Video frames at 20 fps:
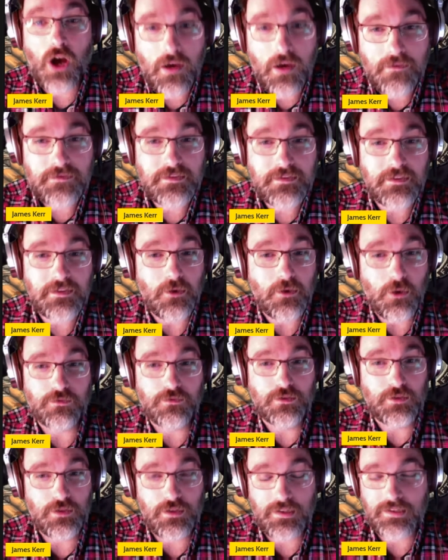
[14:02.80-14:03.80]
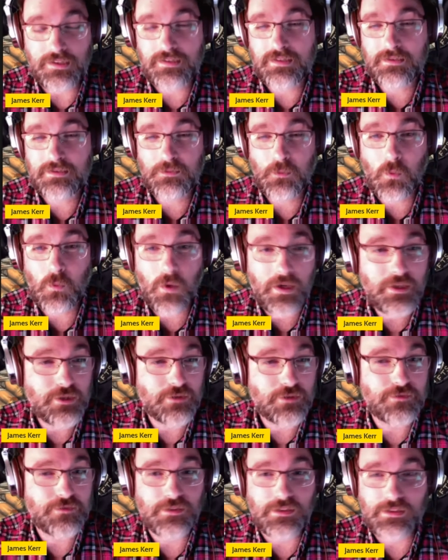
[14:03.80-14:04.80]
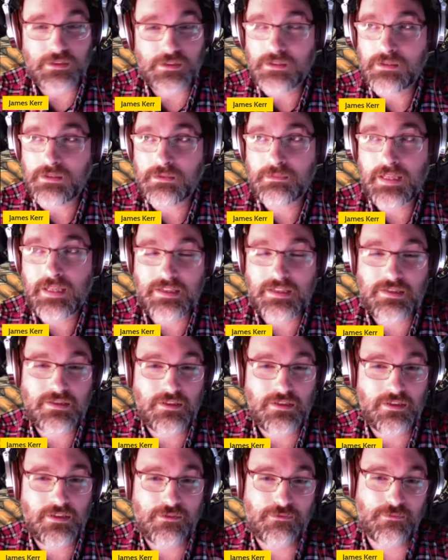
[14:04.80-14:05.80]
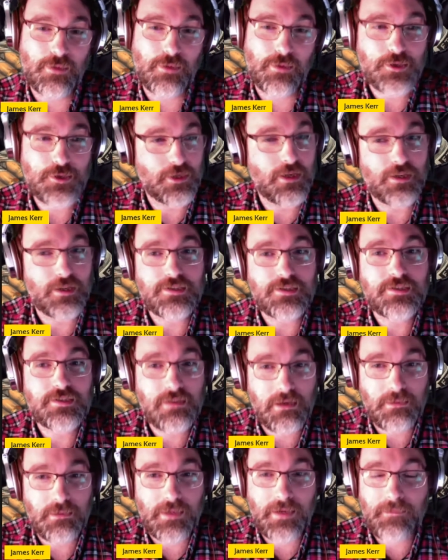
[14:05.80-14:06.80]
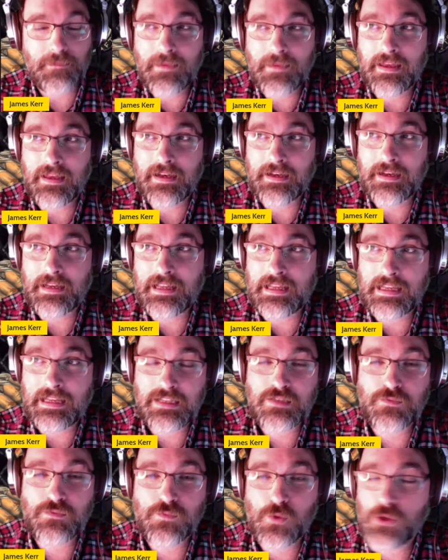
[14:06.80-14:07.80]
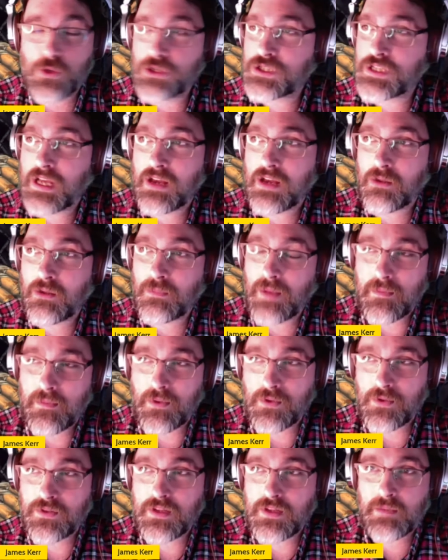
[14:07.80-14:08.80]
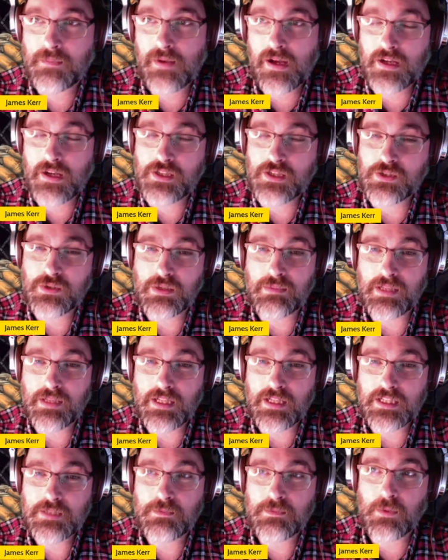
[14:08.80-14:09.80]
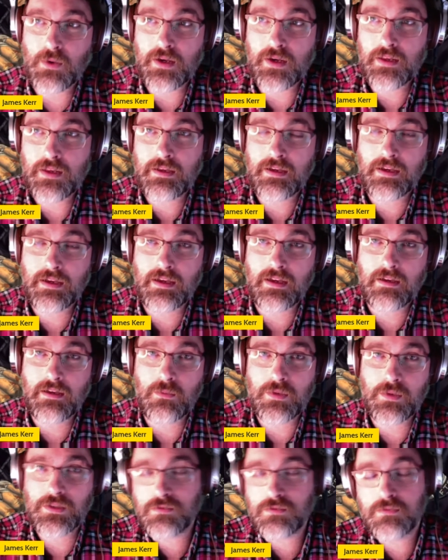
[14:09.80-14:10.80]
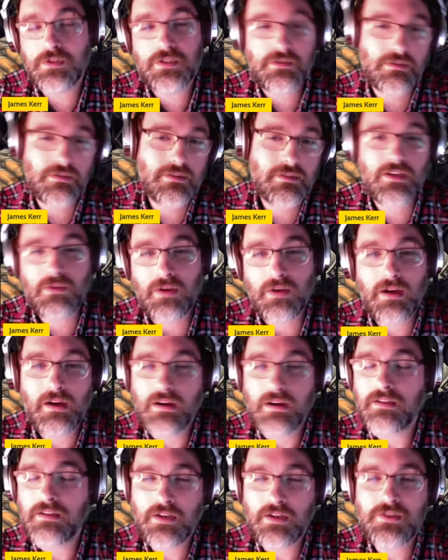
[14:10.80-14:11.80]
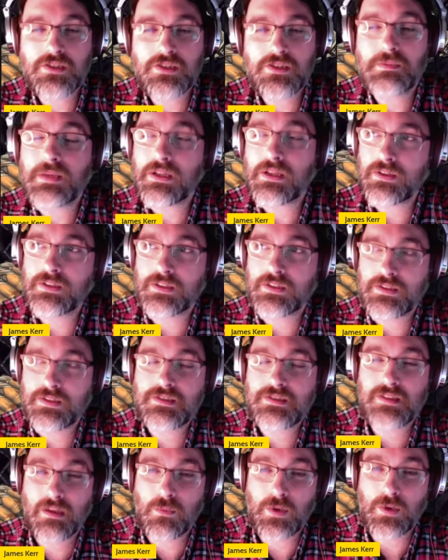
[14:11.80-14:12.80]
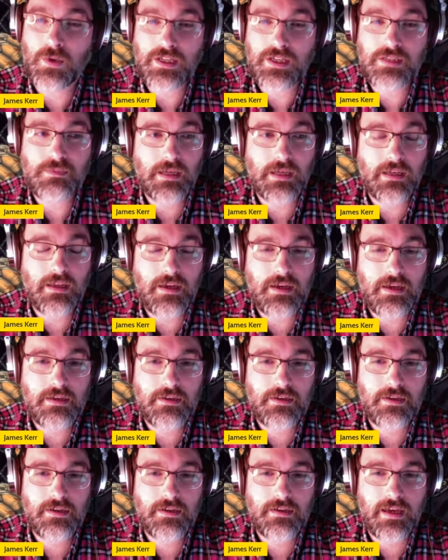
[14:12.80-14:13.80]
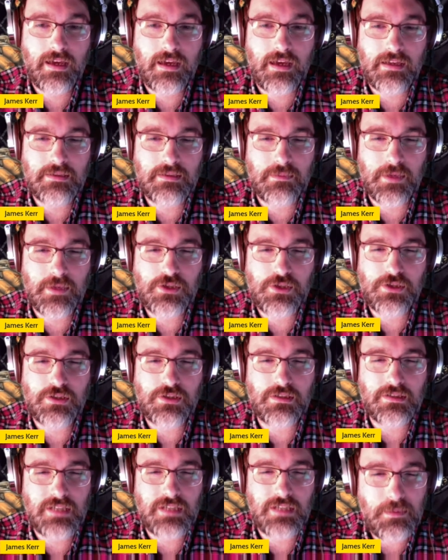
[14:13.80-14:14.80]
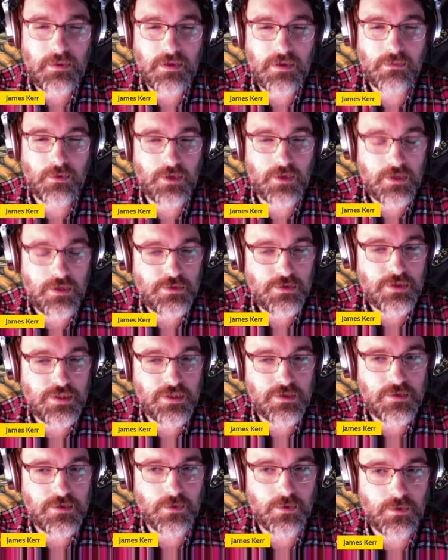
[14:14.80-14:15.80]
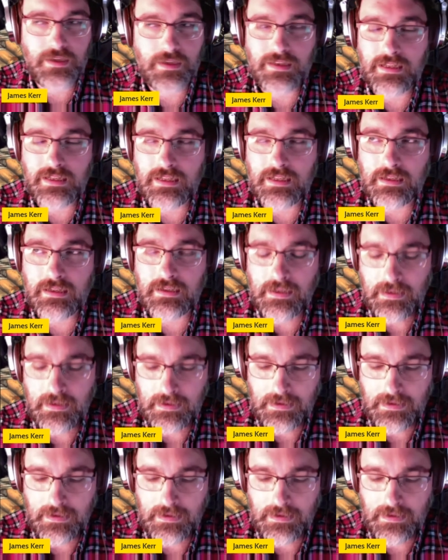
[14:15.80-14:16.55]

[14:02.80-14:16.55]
often overlooked, wonderful piece of martial arts cinema, and it, it gets foreshadowed by both Kickboxer and Bloodsport, uh, which, which you know, are are superior in some ways. But Lionheart has a much deeper and more interesting story than uh,